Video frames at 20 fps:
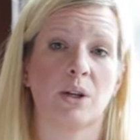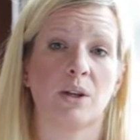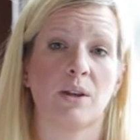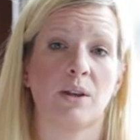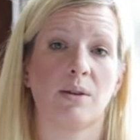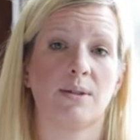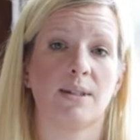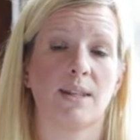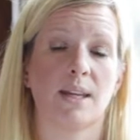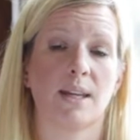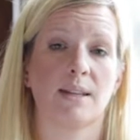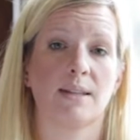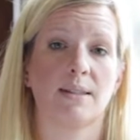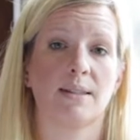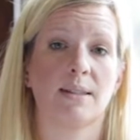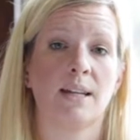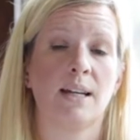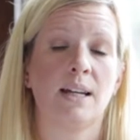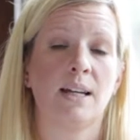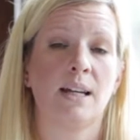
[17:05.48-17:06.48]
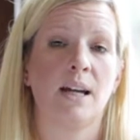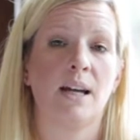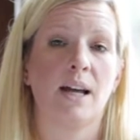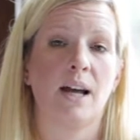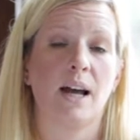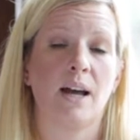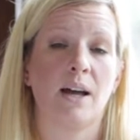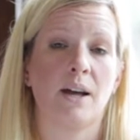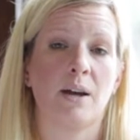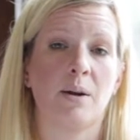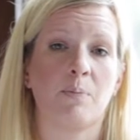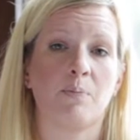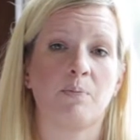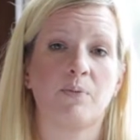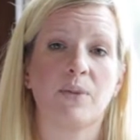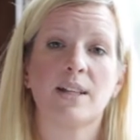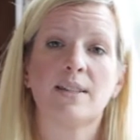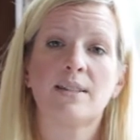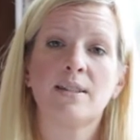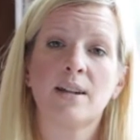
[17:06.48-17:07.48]
on those things.
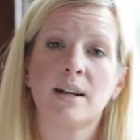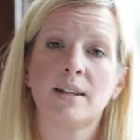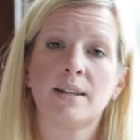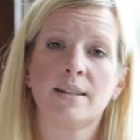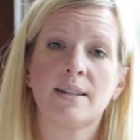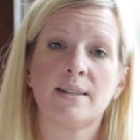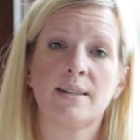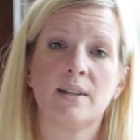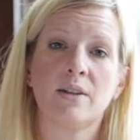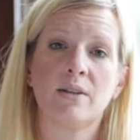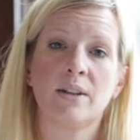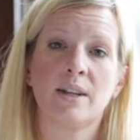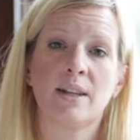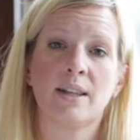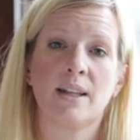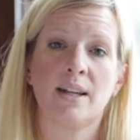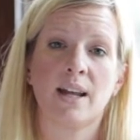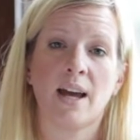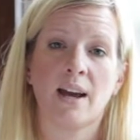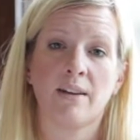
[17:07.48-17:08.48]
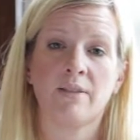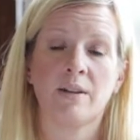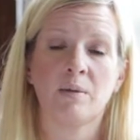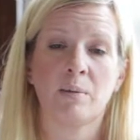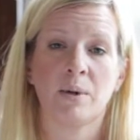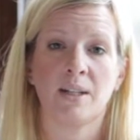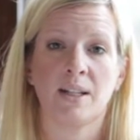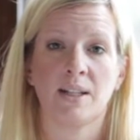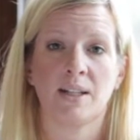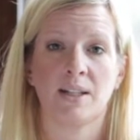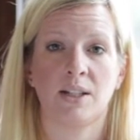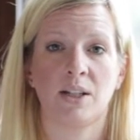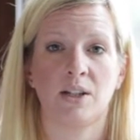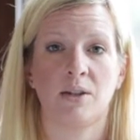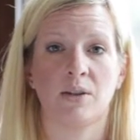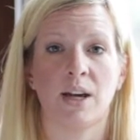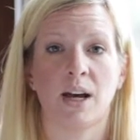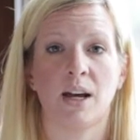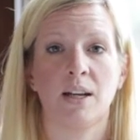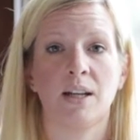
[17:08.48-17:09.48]
It's not necessarily that everyone needs to
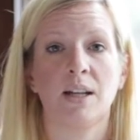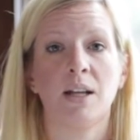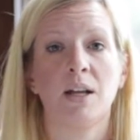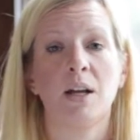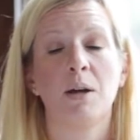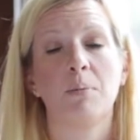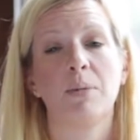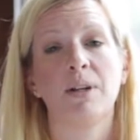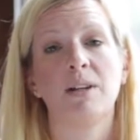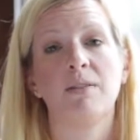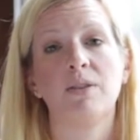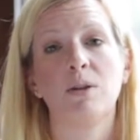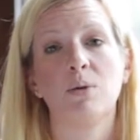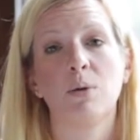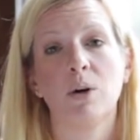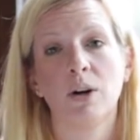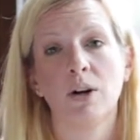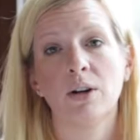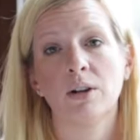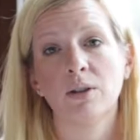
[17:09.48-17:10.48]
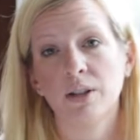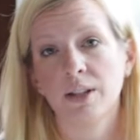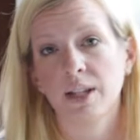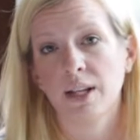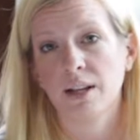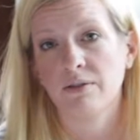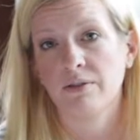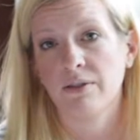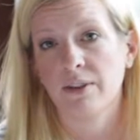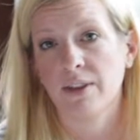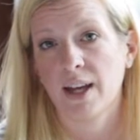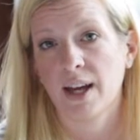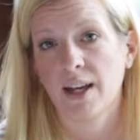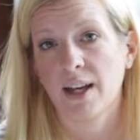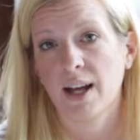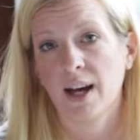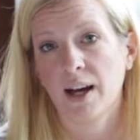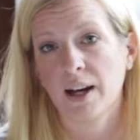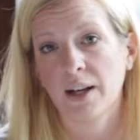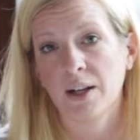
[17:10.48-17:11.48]
do that, but if you are looking for
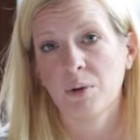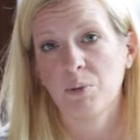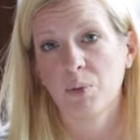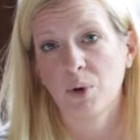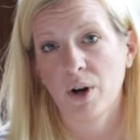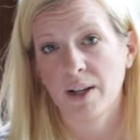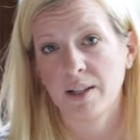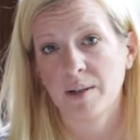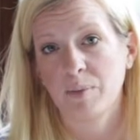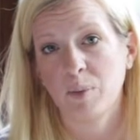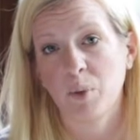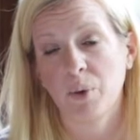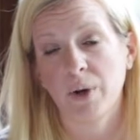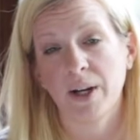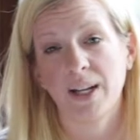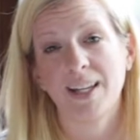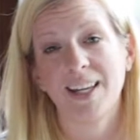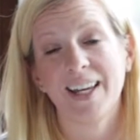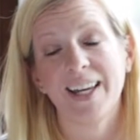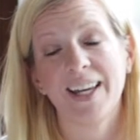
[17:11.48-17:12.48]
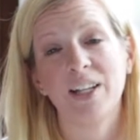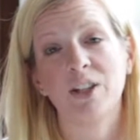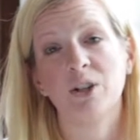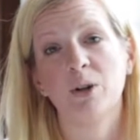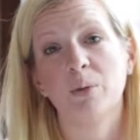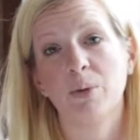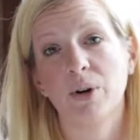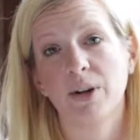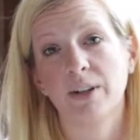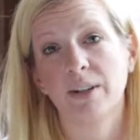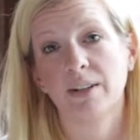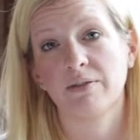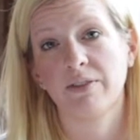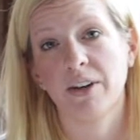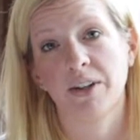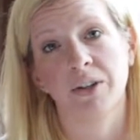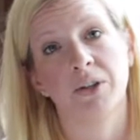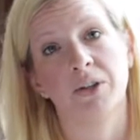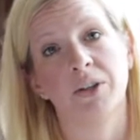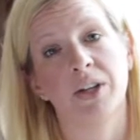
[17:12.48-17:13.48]
that higher price point in your product
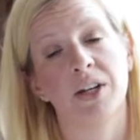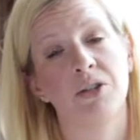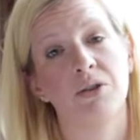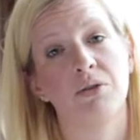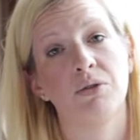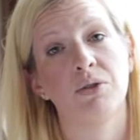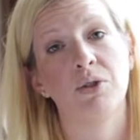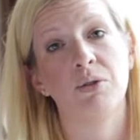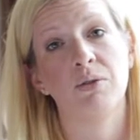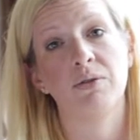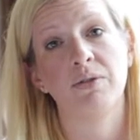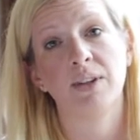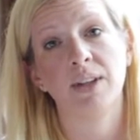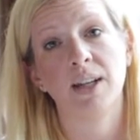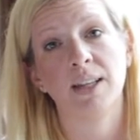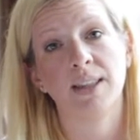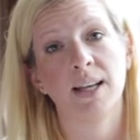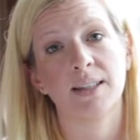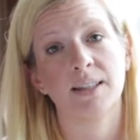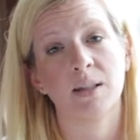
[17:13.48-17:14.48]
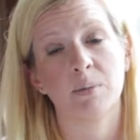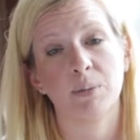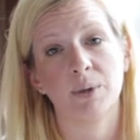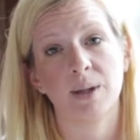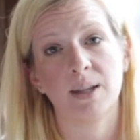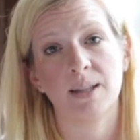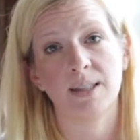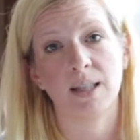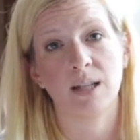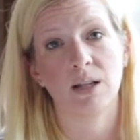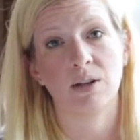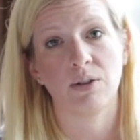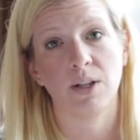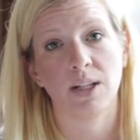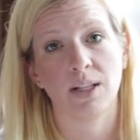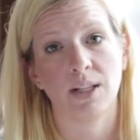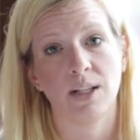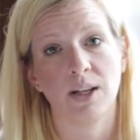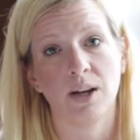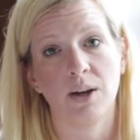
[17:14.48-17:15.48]
funnel and you do feel like that's a place that you
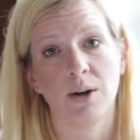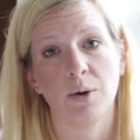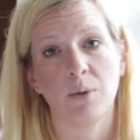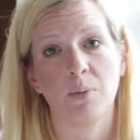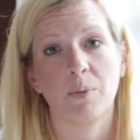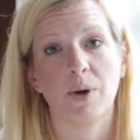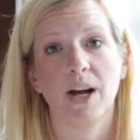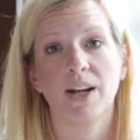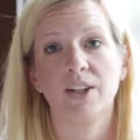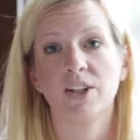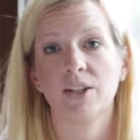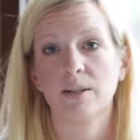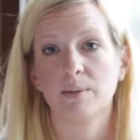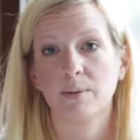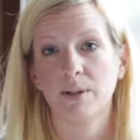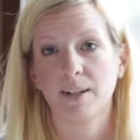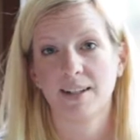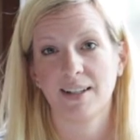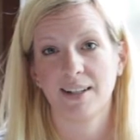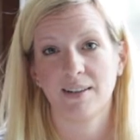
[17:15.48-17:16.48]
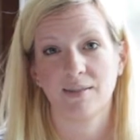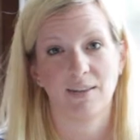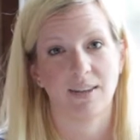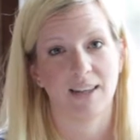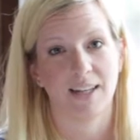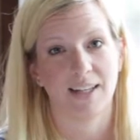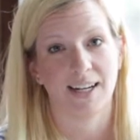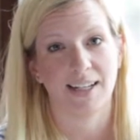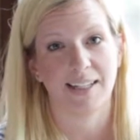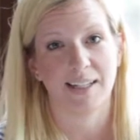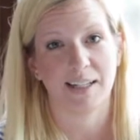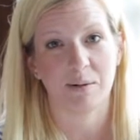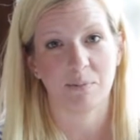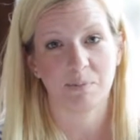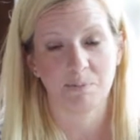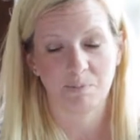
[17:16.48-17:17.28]
need to go, I just wanted to give you that idea.